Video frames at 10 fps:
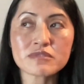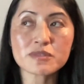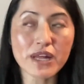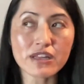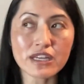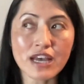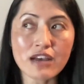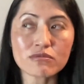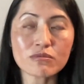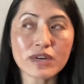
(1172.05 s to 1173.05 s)
spelling
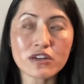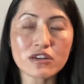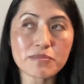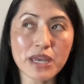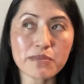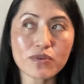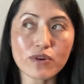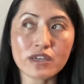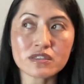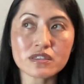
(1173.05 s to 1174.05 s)
out what are the pain
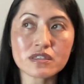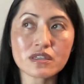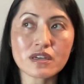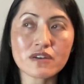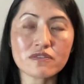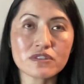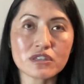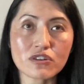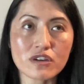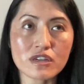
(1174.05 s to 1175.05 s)
points of
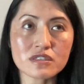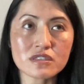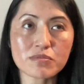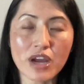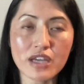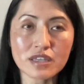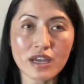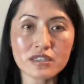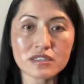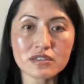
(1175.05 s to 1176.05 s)
the current
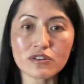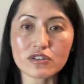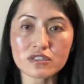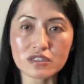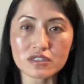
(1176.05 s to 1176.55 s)
process or the